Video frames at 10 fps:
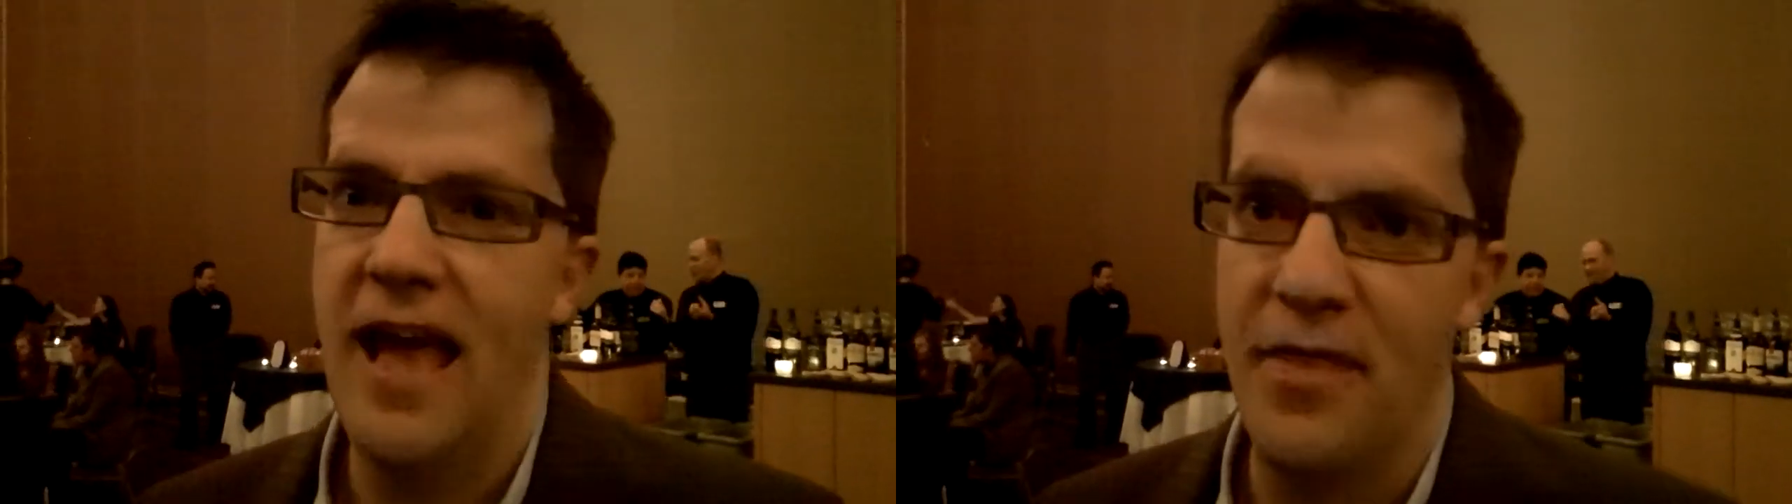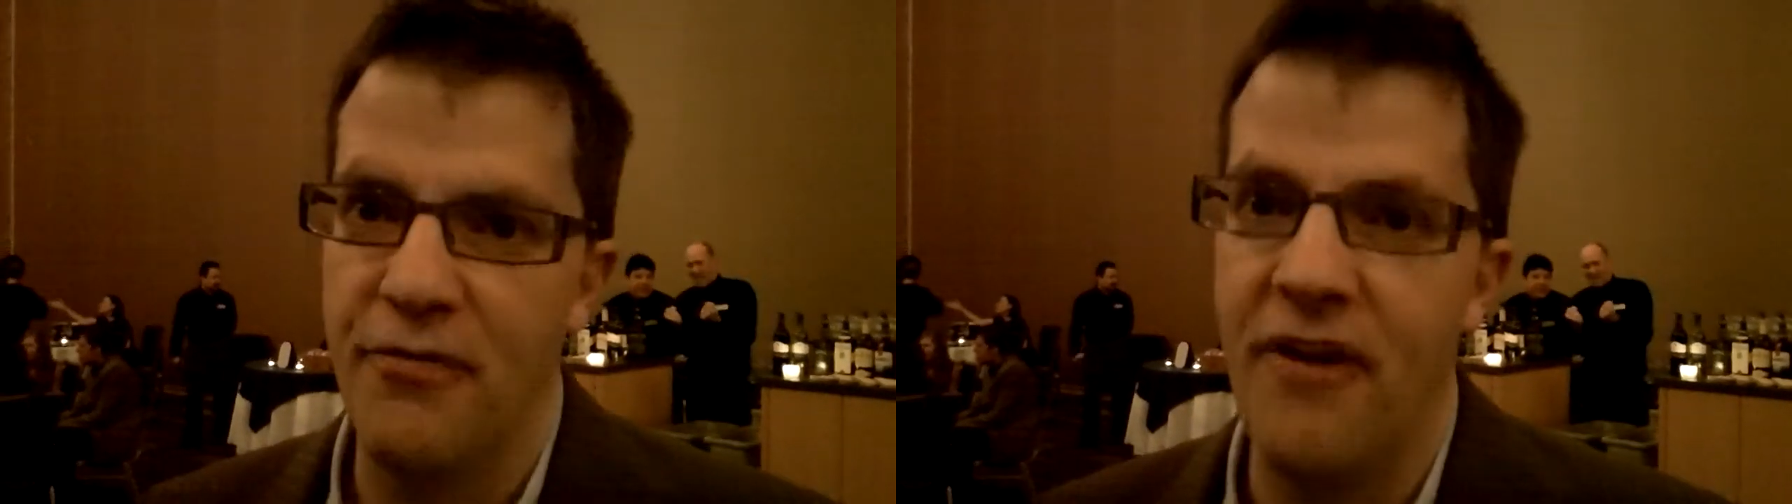
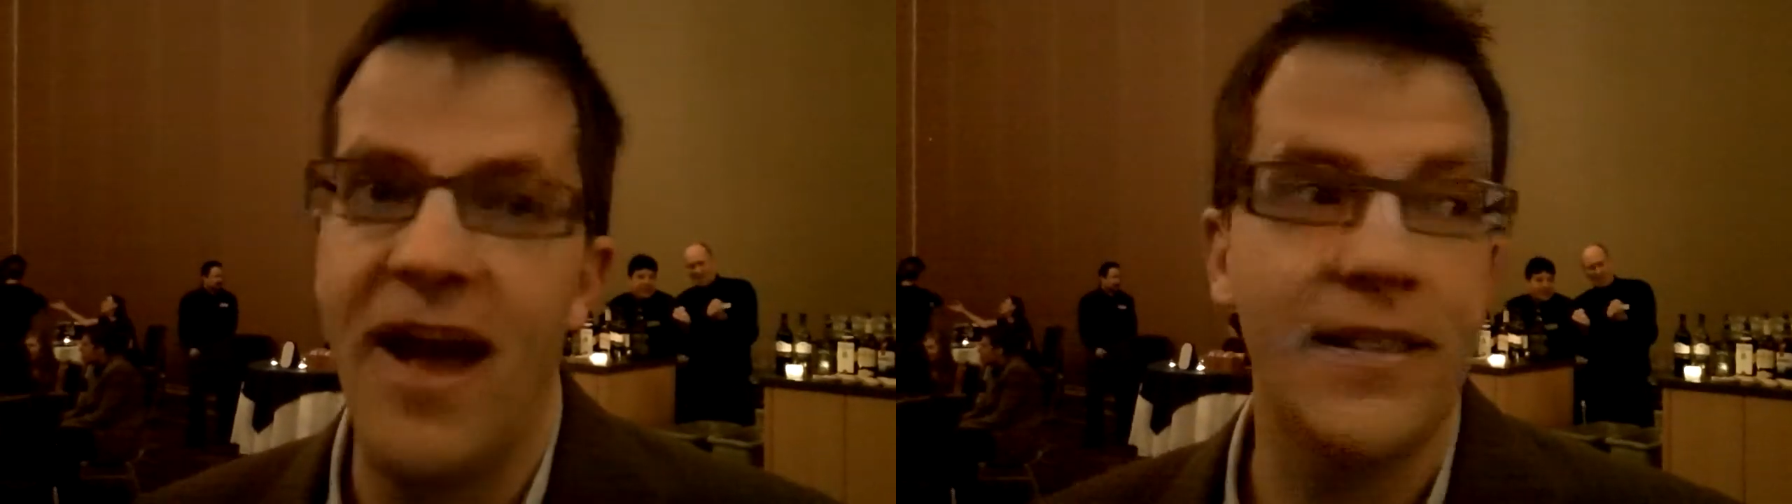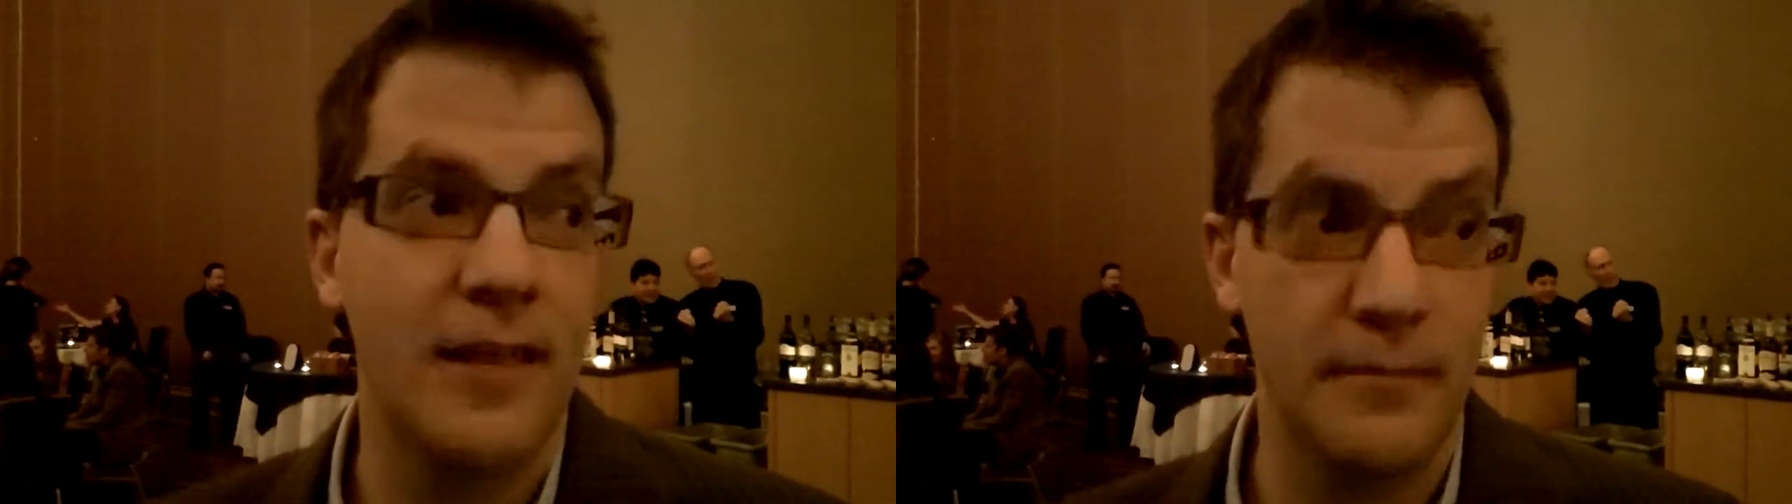and the
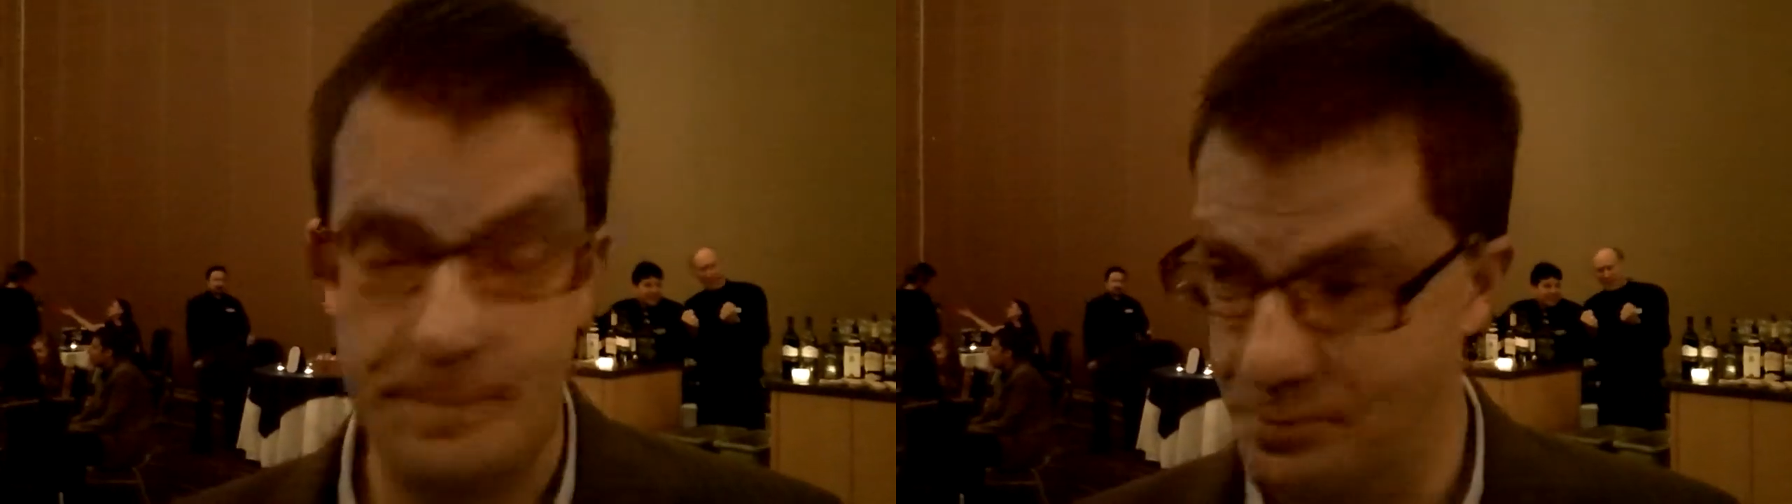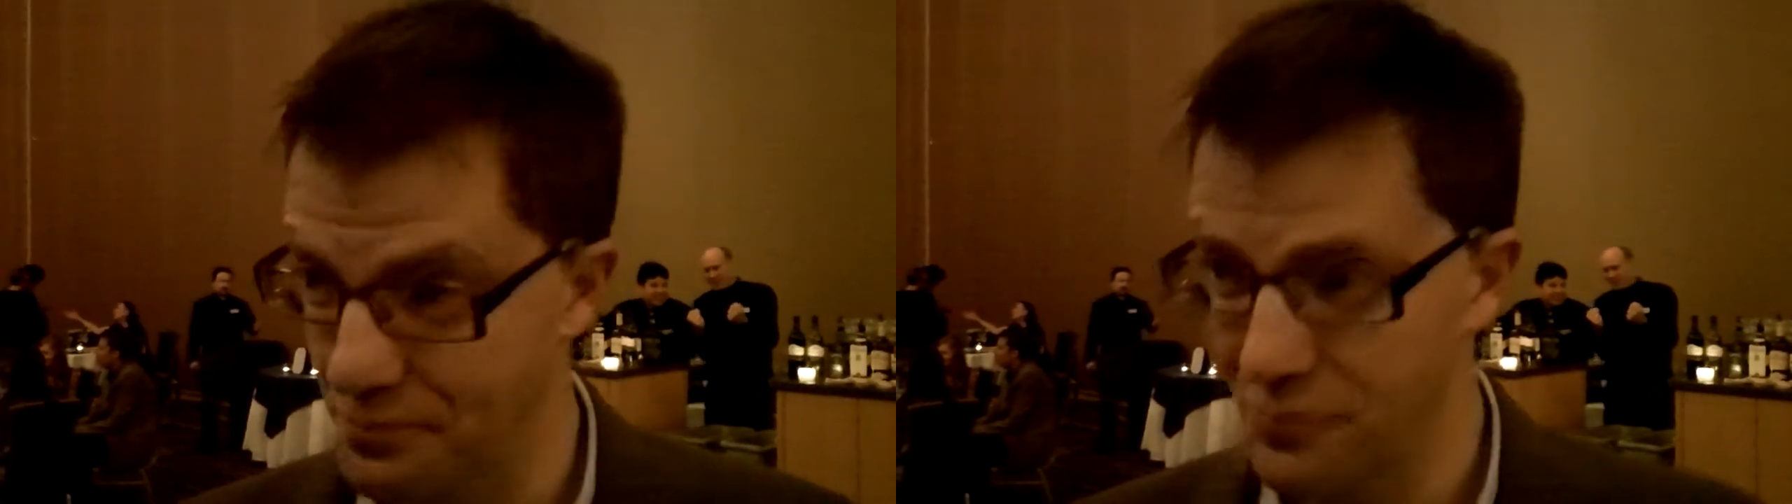fact
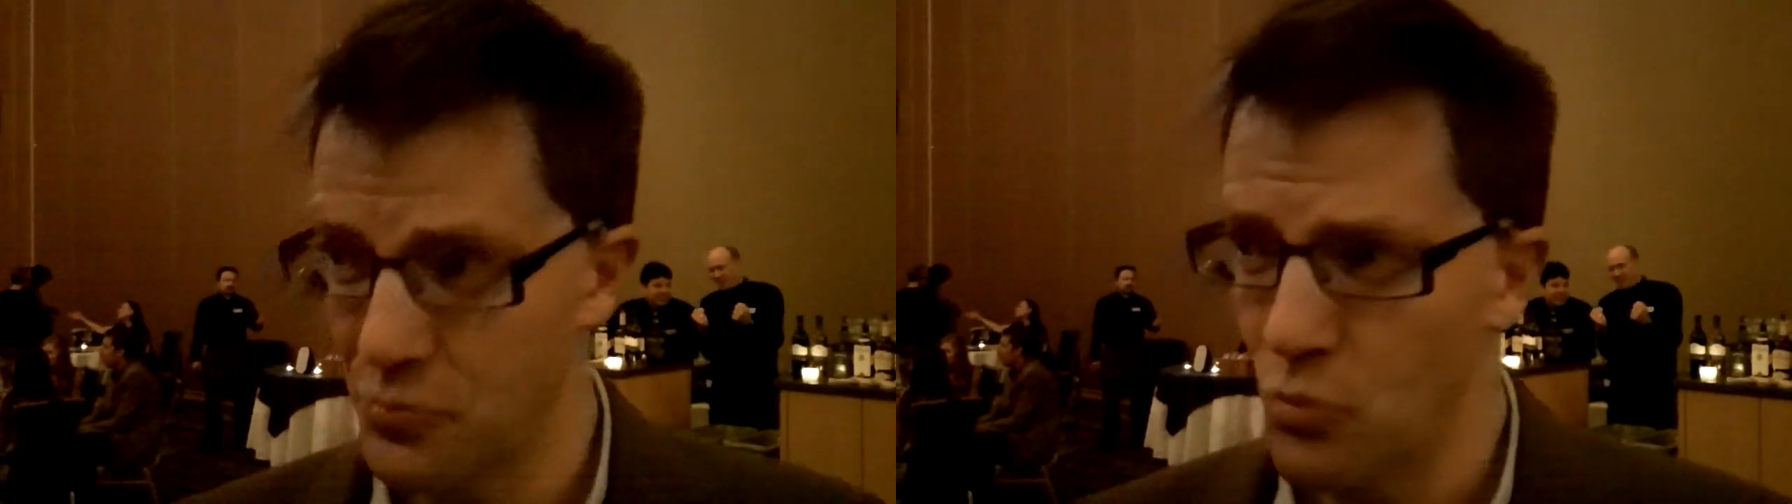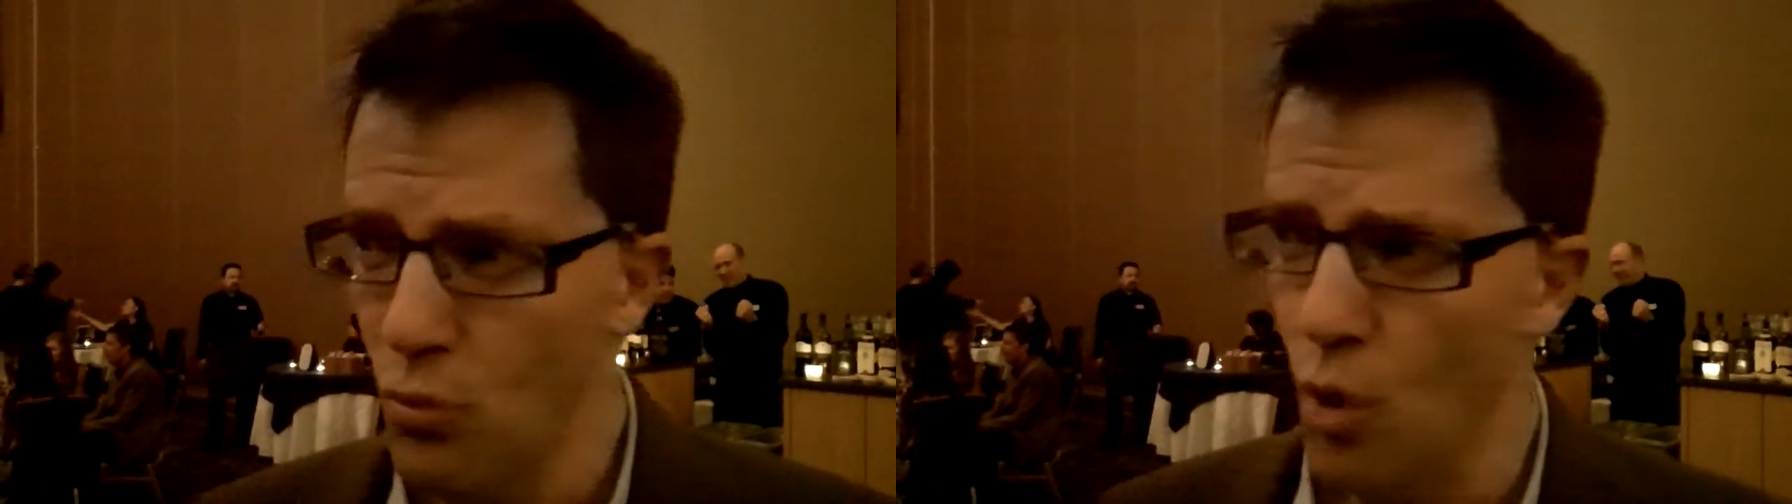
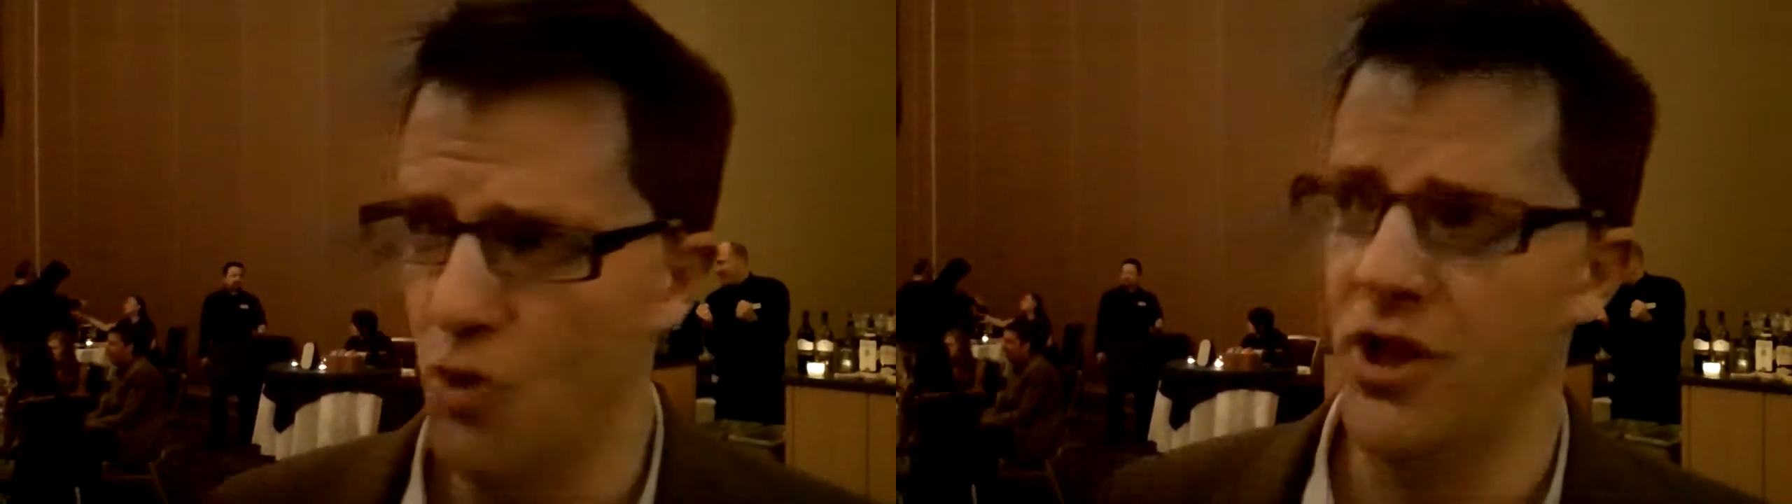that